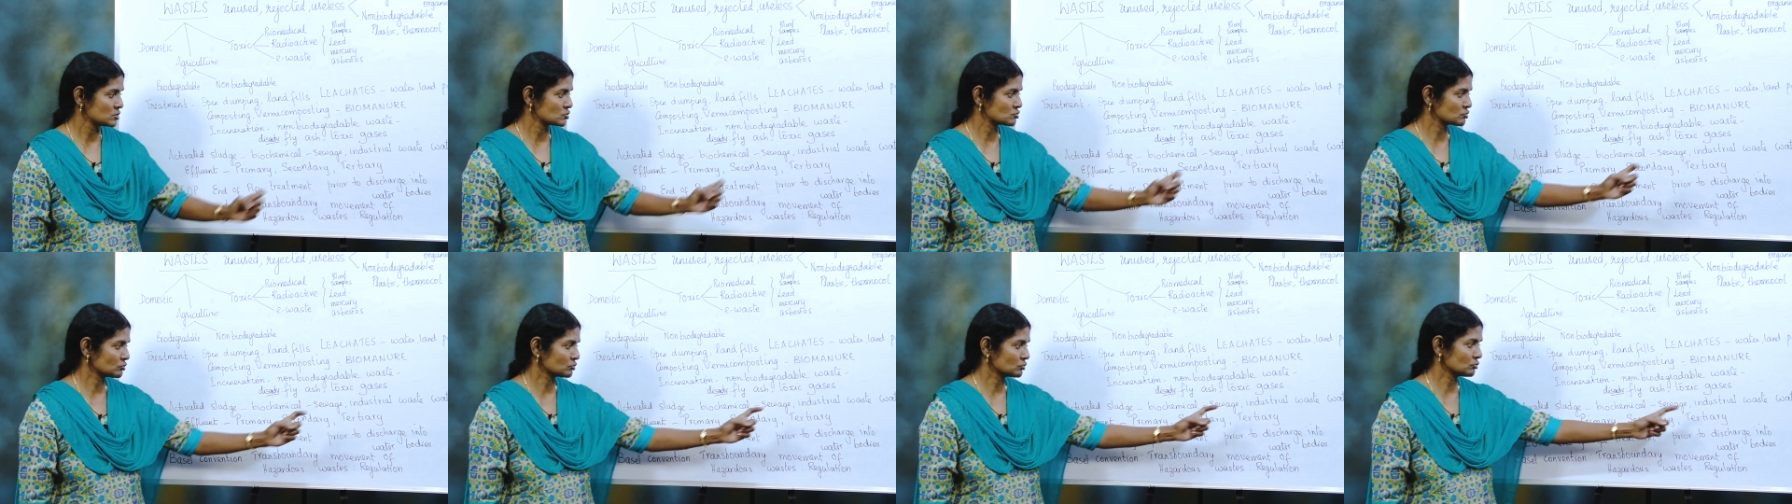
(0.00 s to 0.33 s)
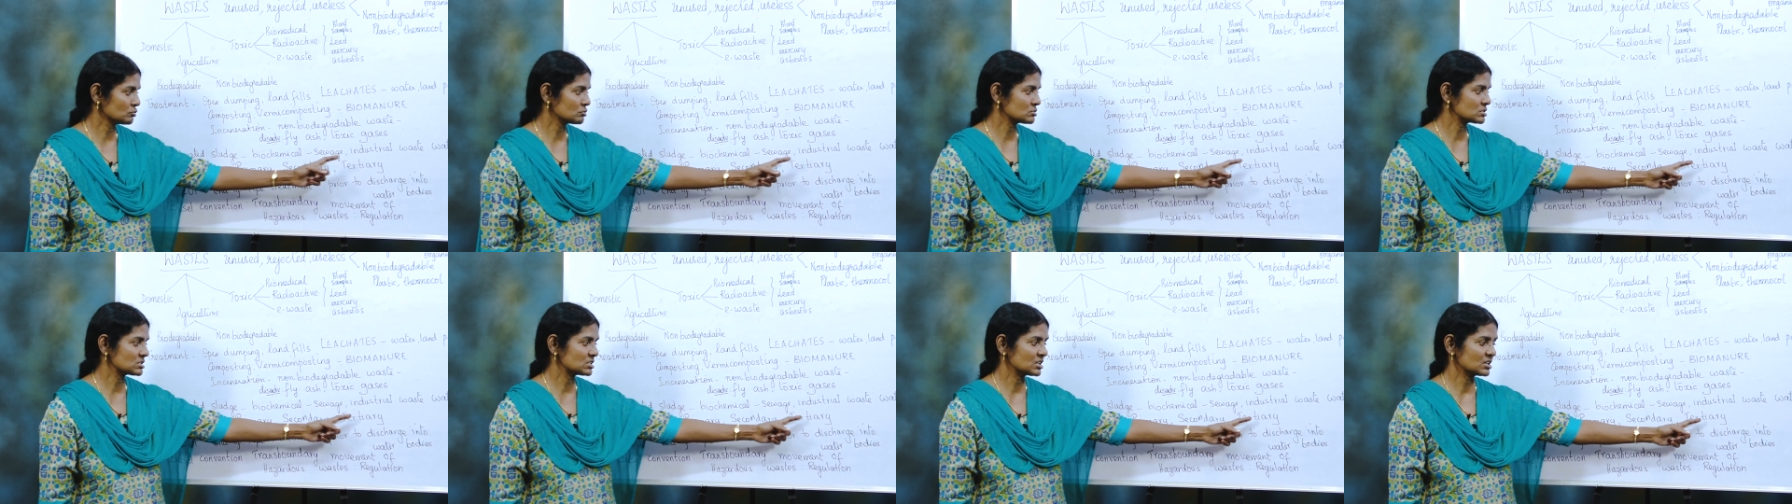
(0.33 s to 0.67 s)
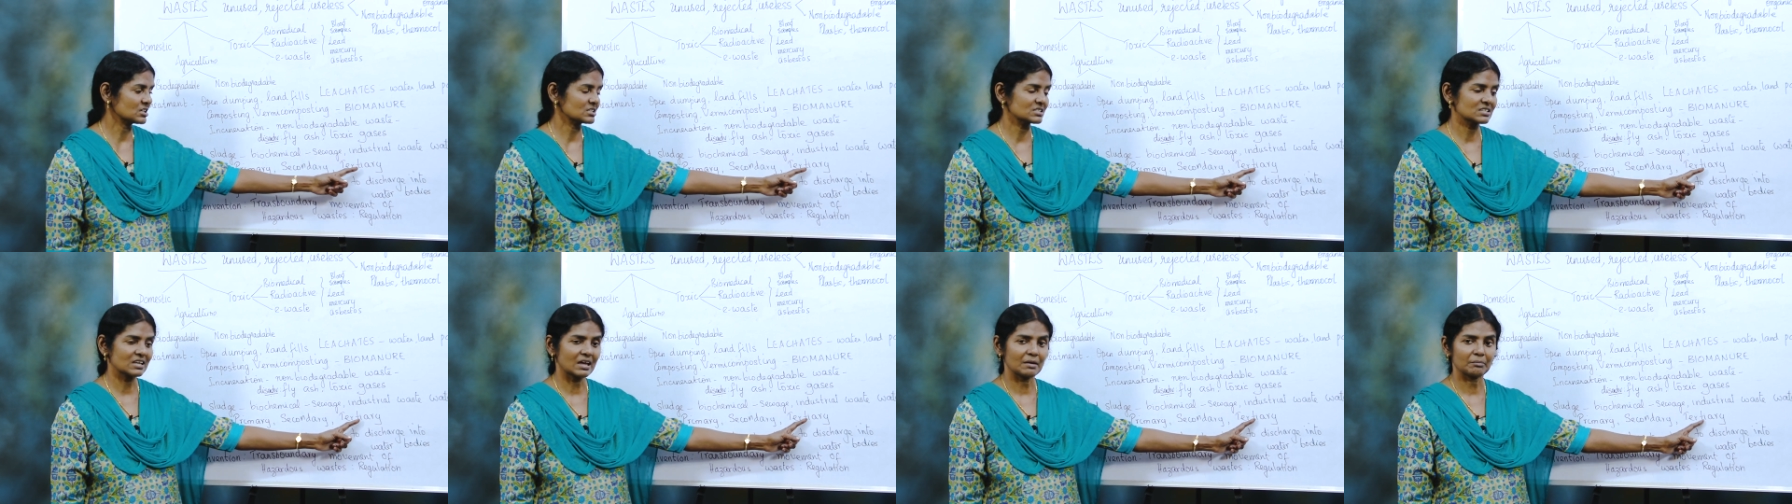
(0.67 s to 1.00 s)
So those
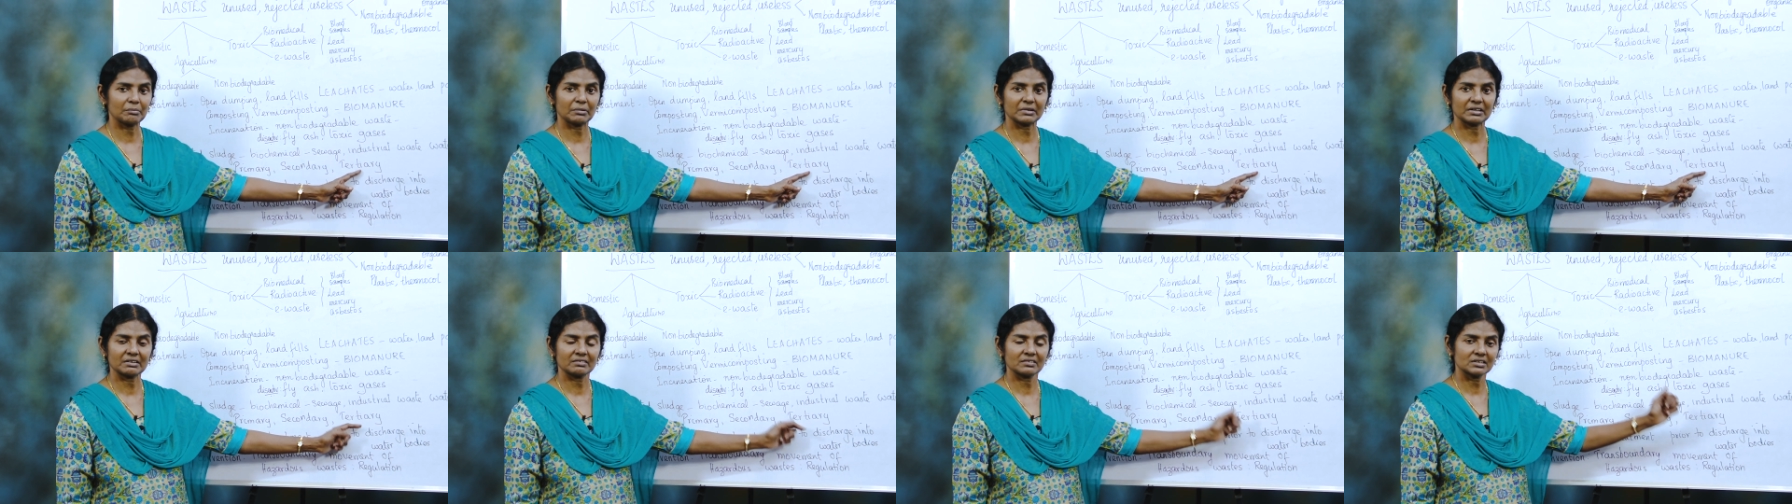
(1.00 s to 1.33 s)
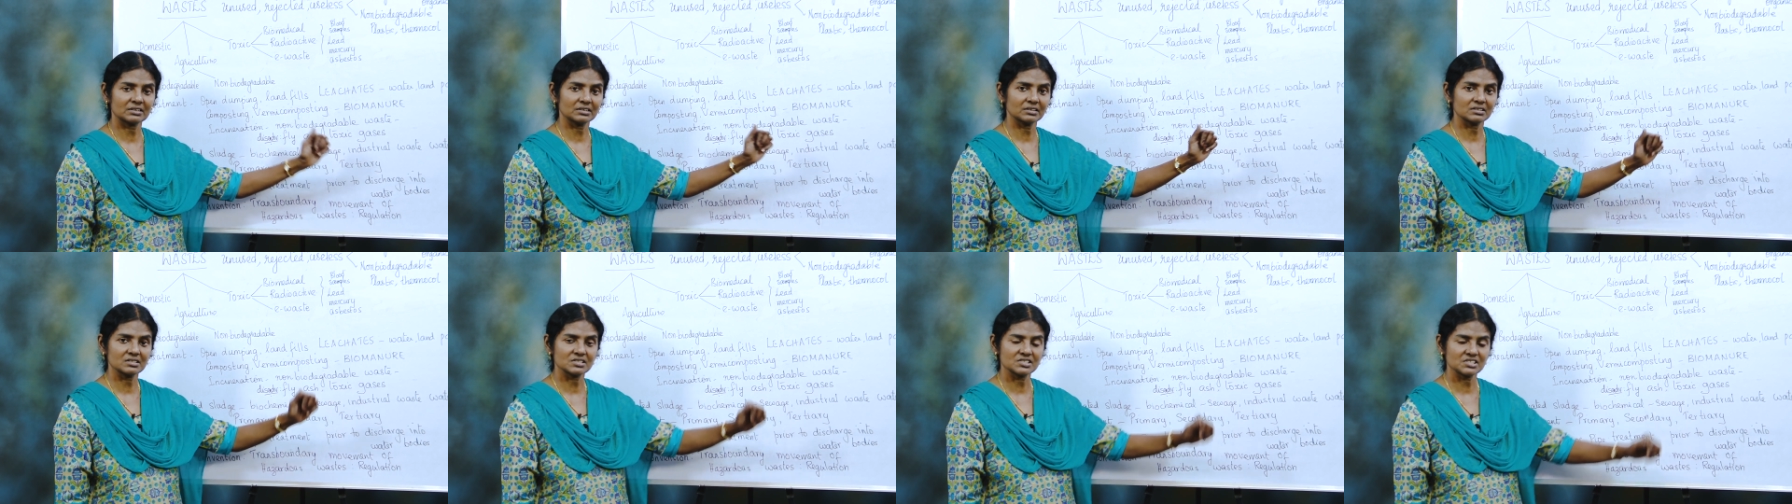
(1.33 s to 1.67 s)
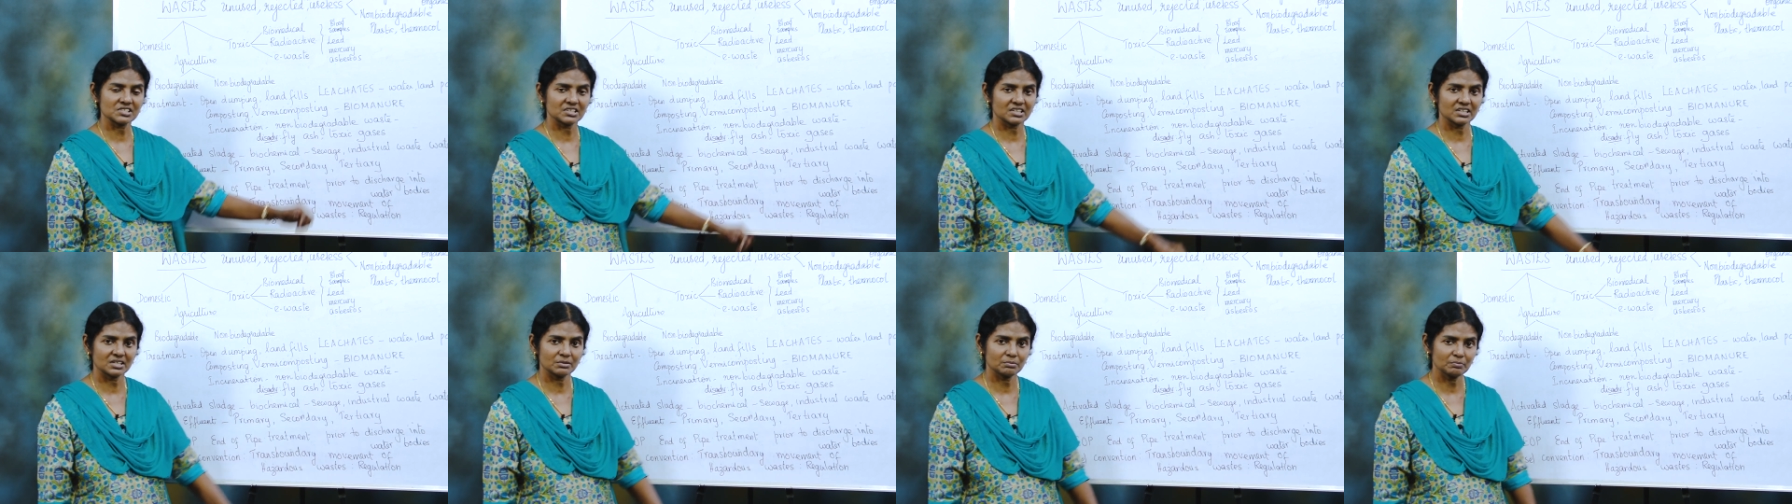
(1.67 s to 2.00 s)
things happen in the
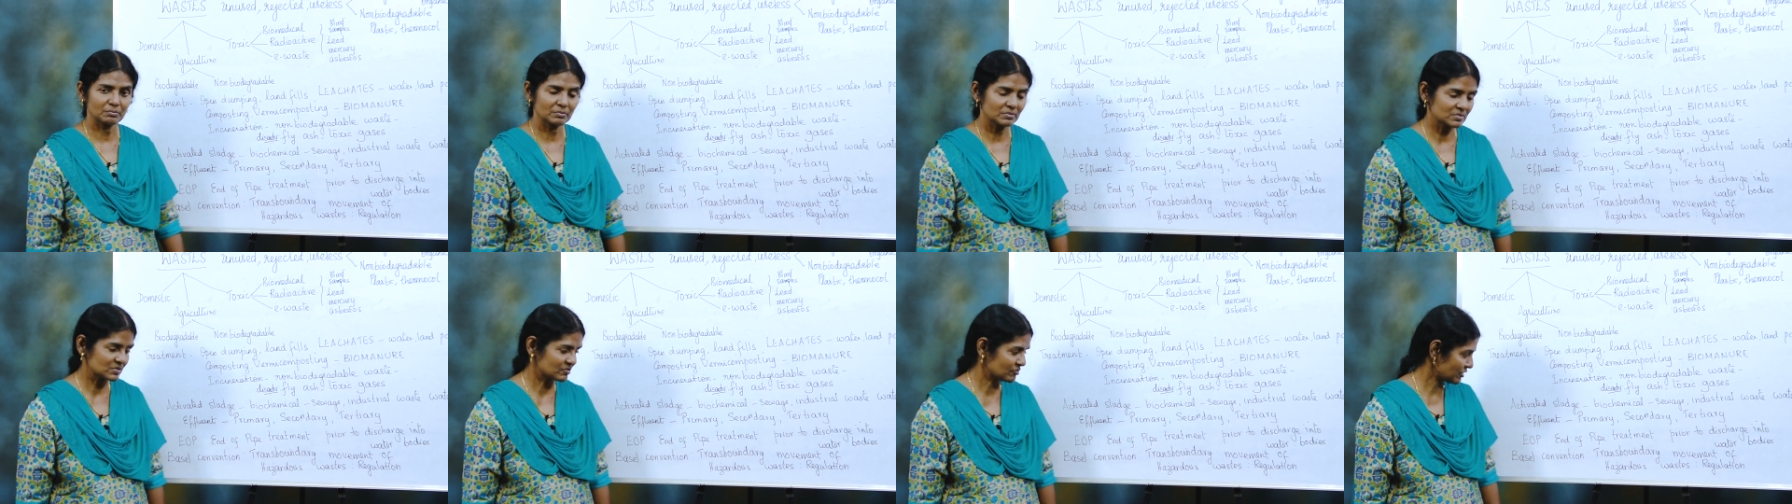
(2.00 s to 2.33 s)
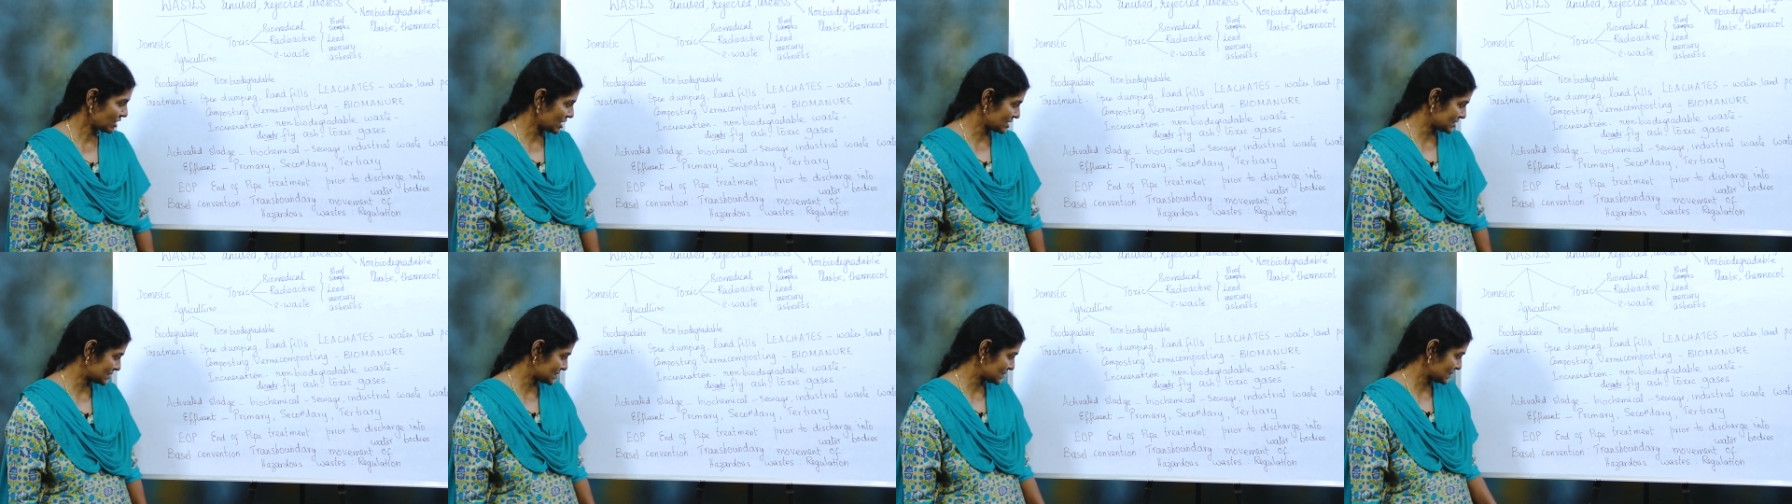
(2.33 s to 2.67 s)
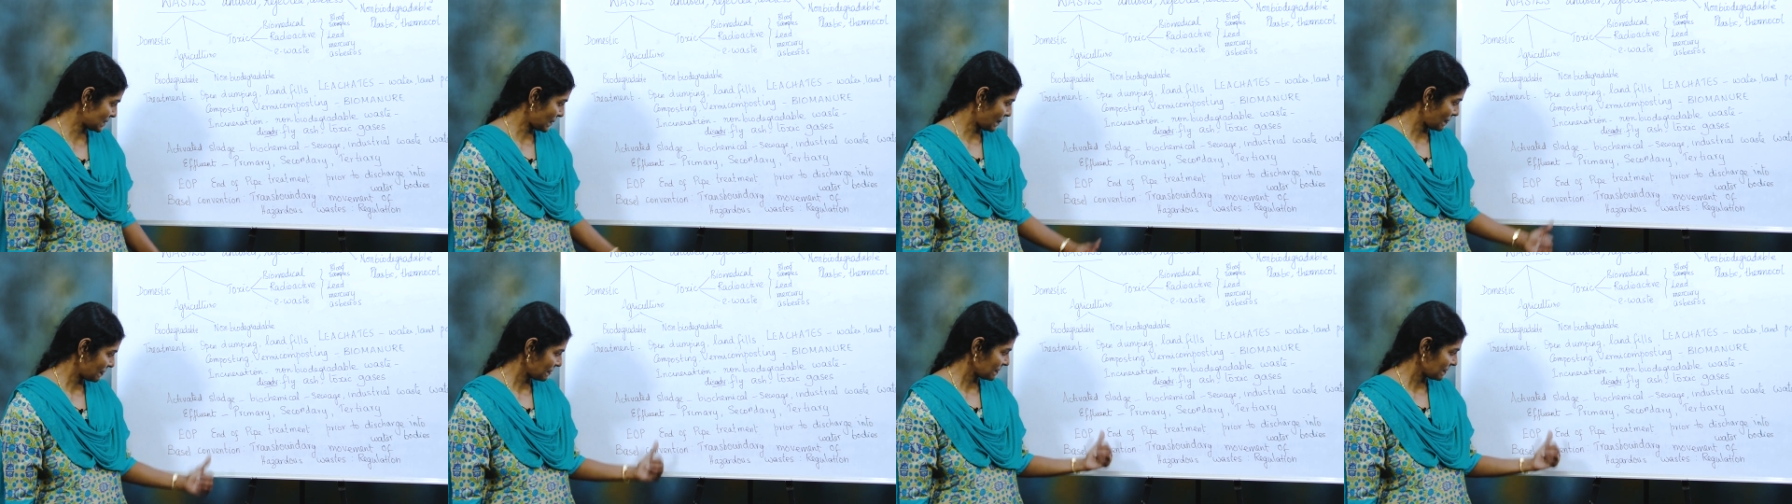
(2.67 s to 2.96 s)
tertiary phase.